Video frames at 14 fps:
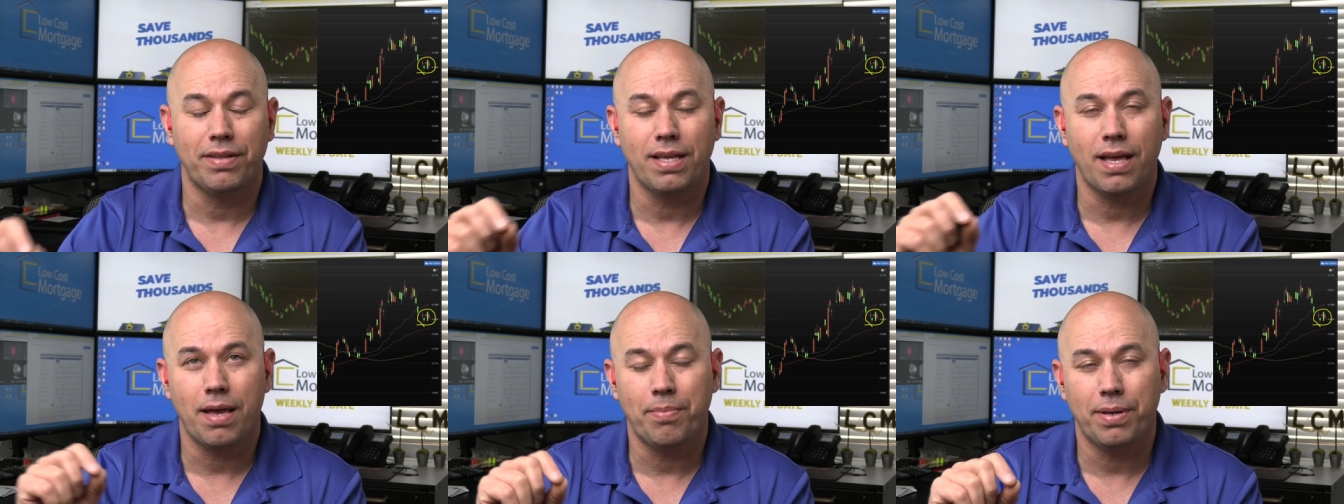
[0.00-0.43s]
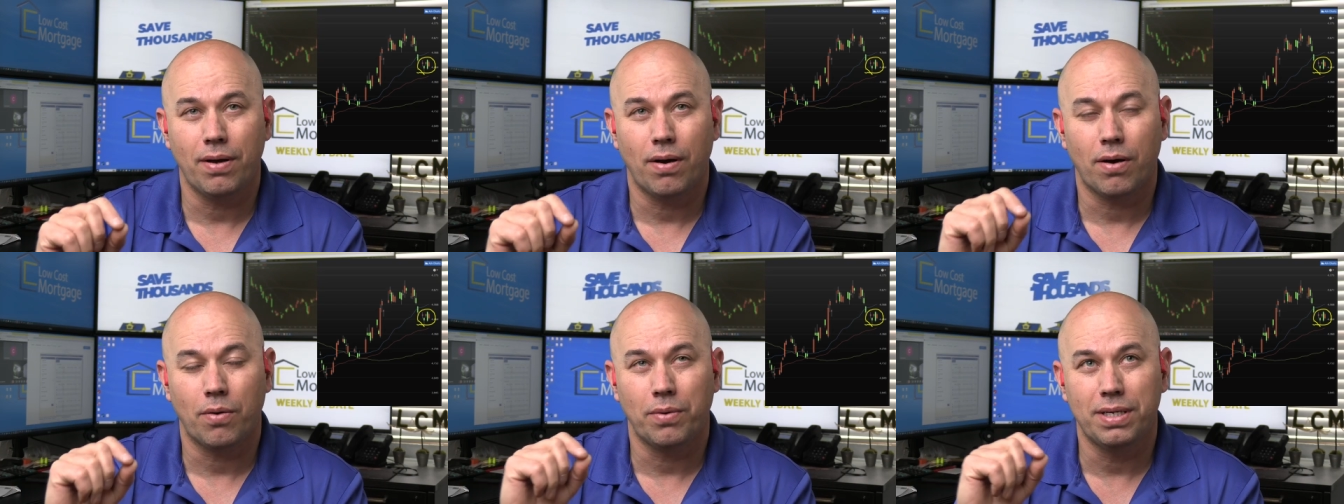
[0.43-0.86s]
and the
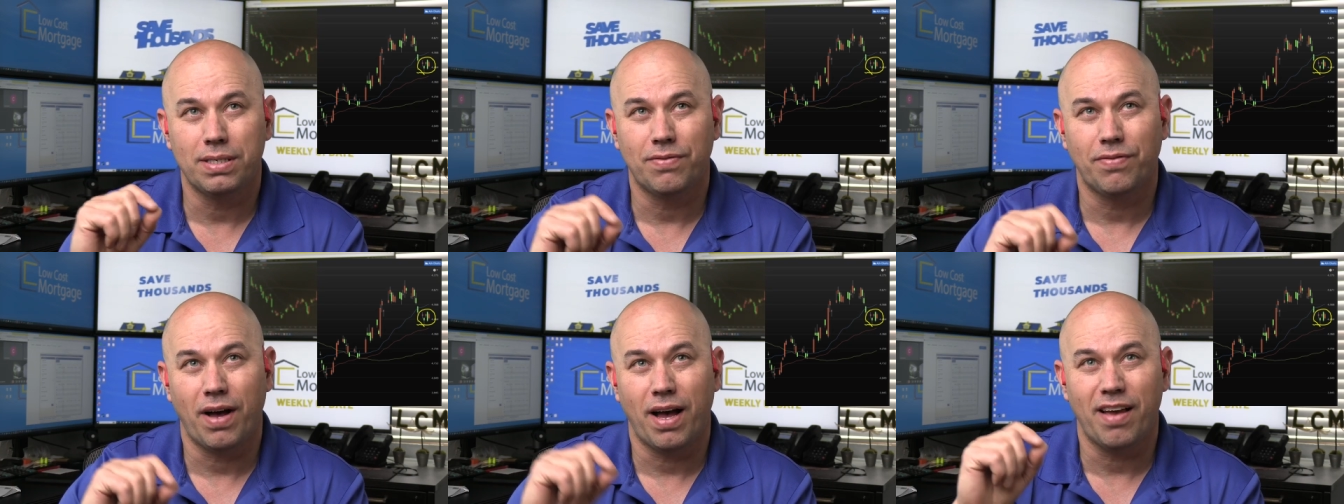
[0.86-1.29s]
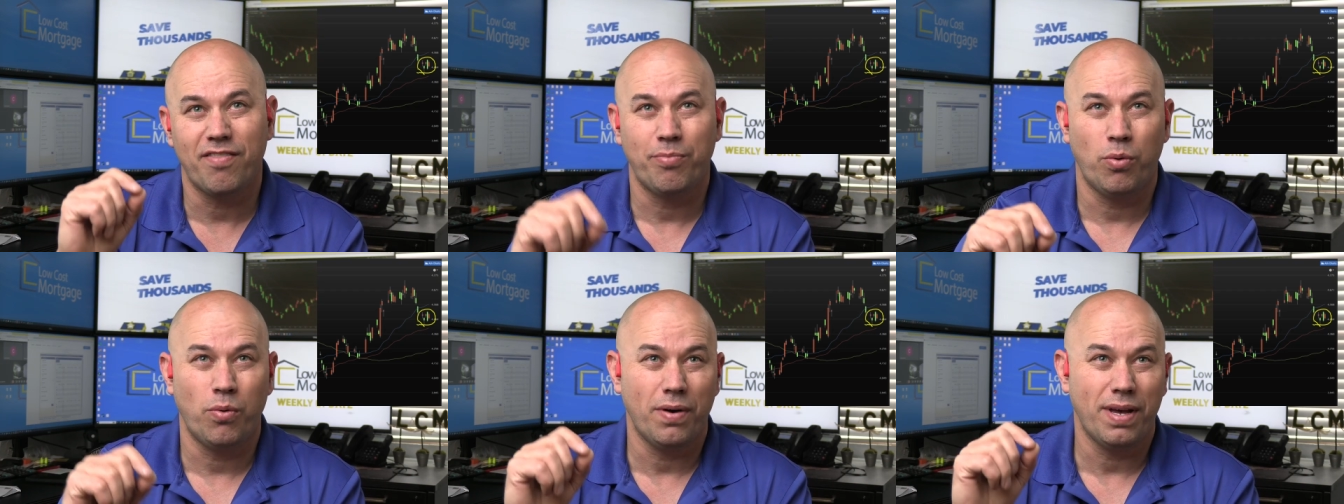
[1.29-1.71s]
APR was
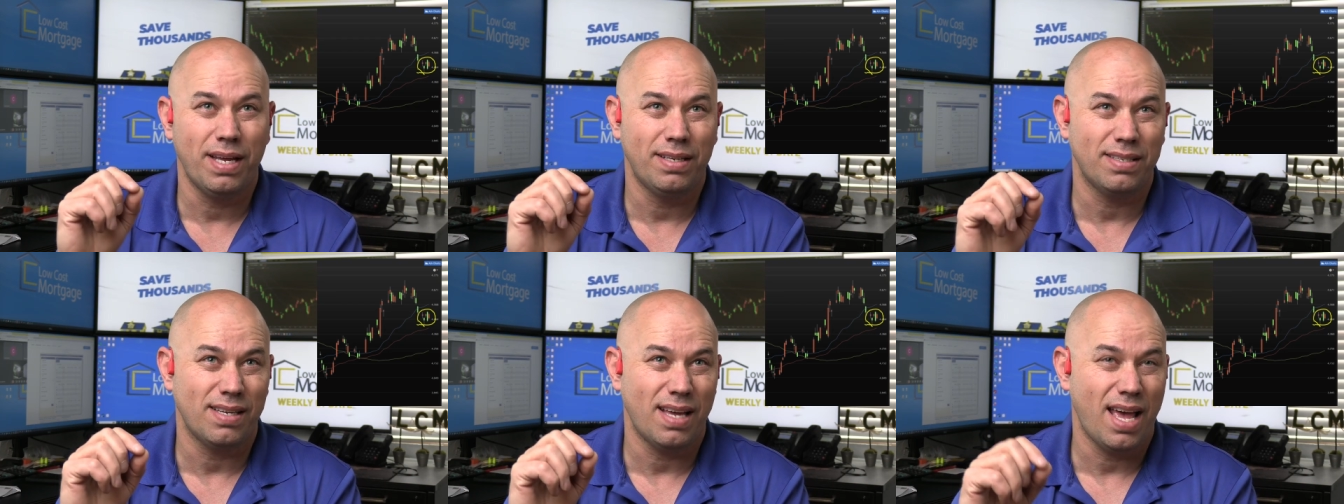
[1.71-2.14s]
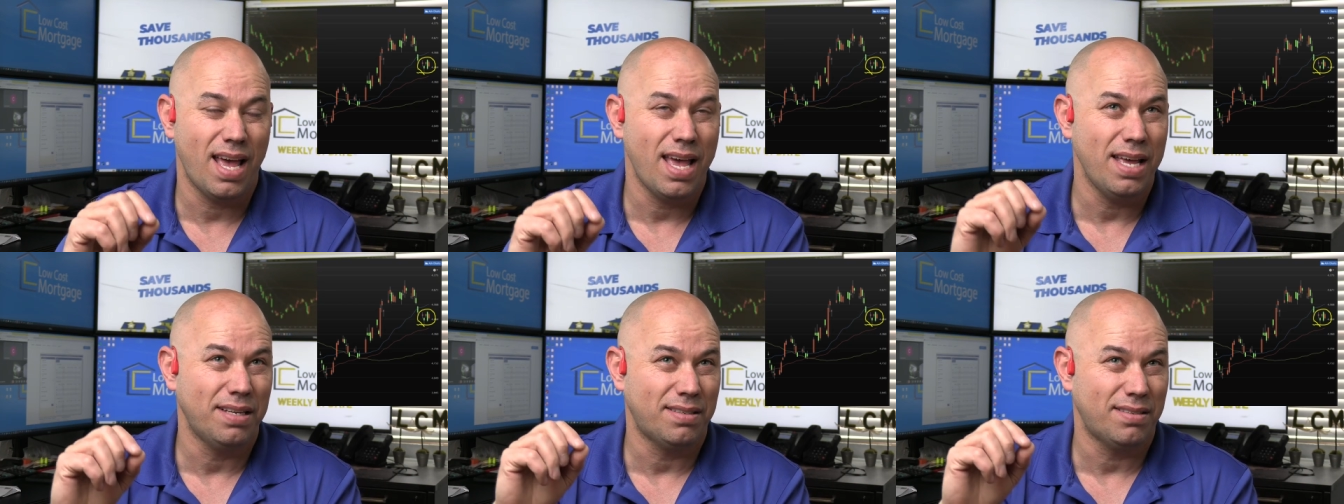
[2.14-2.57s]

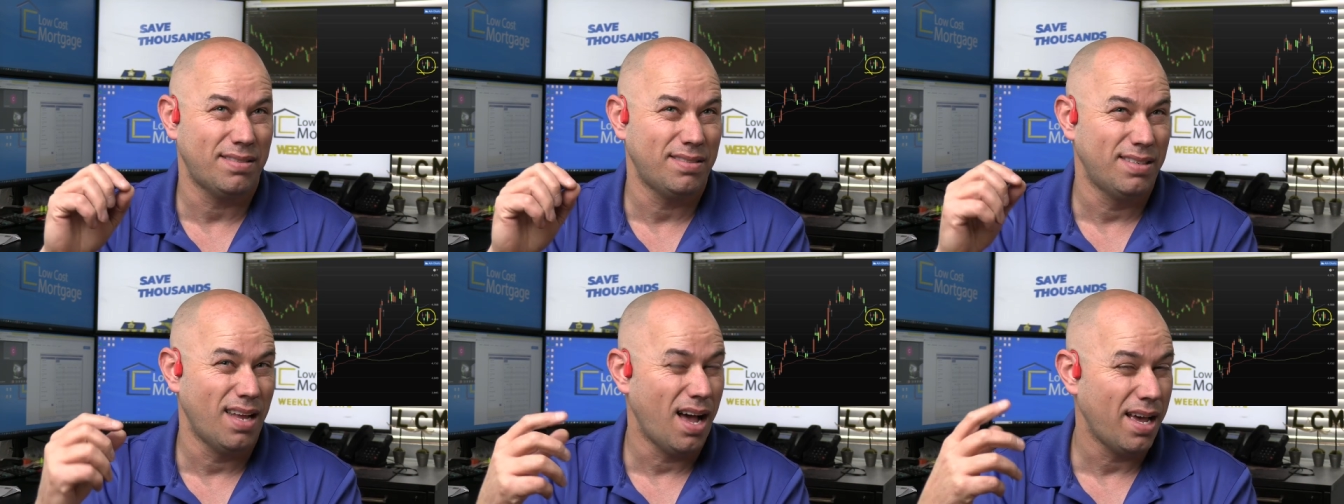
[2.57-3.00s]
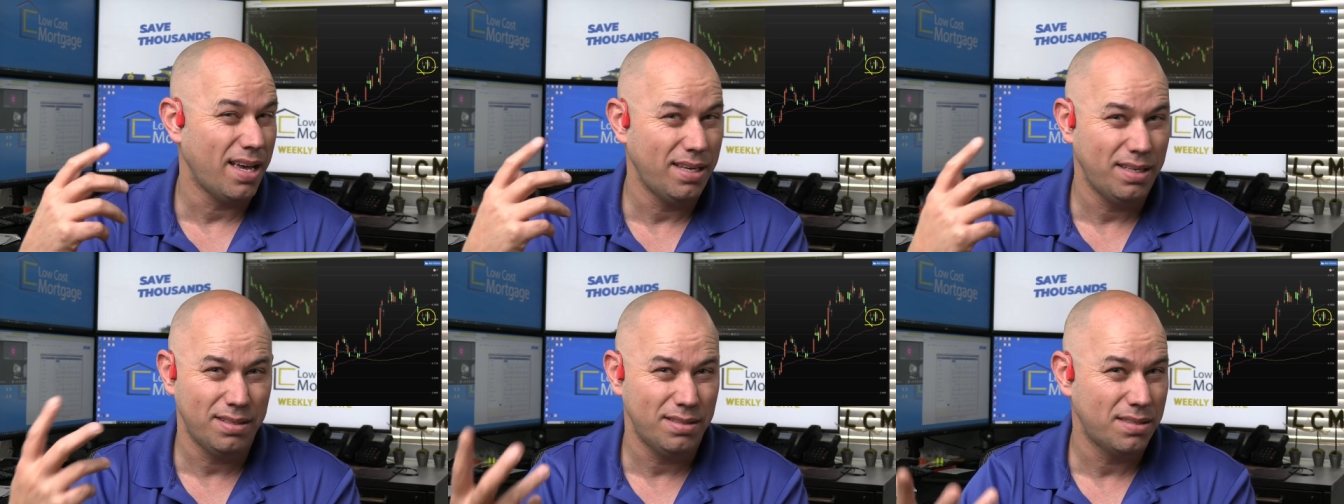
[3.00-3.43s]

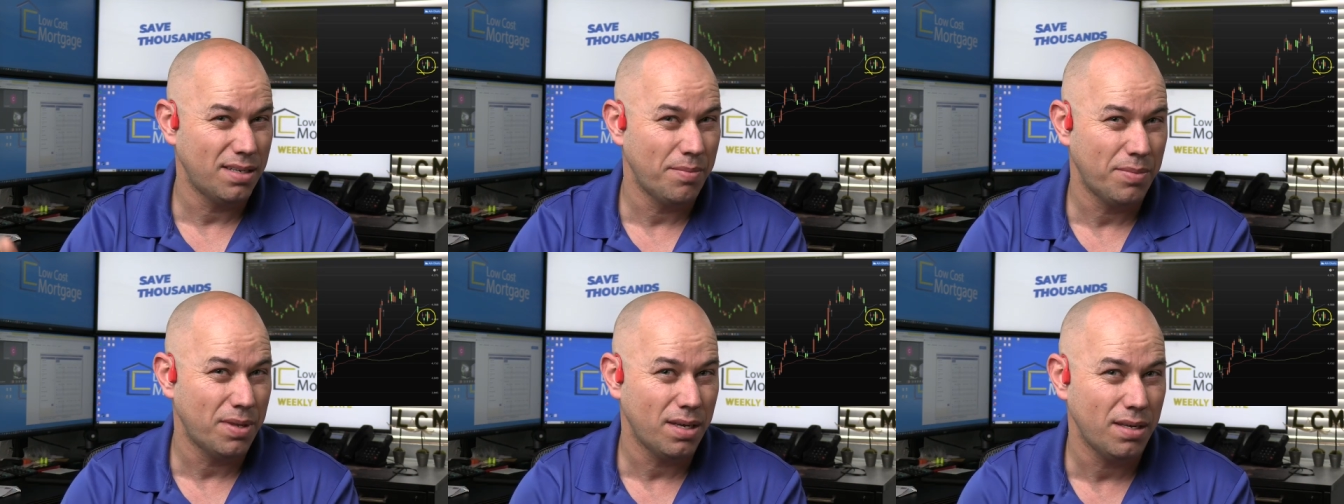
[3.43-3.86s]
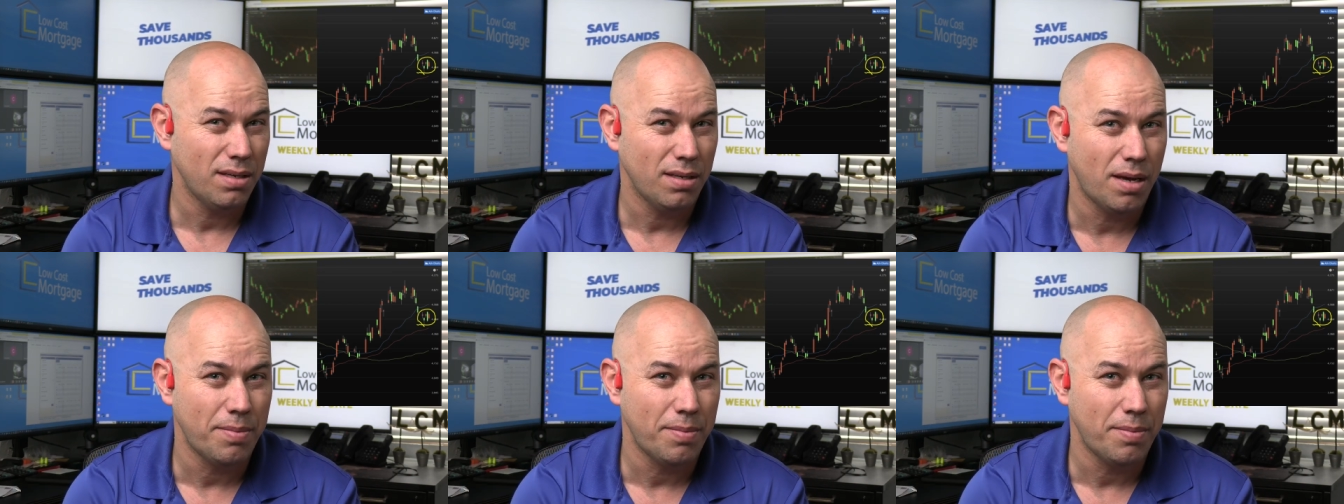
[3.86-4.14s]
5.89 something.